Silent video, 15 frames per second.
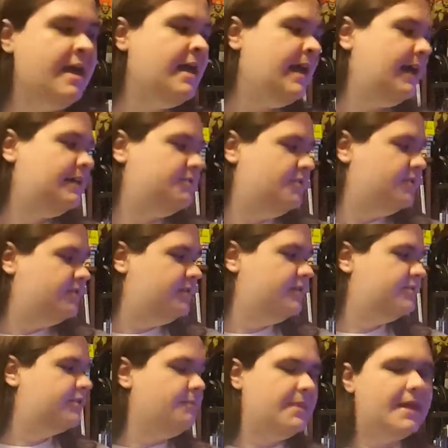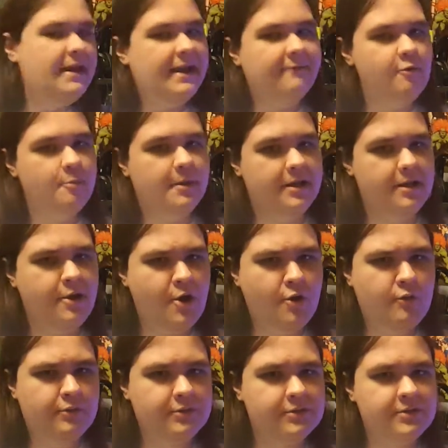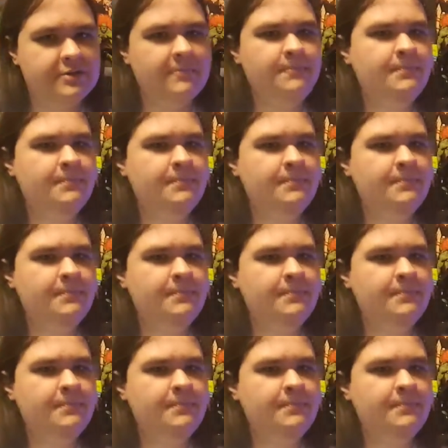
as the system that everybody owns.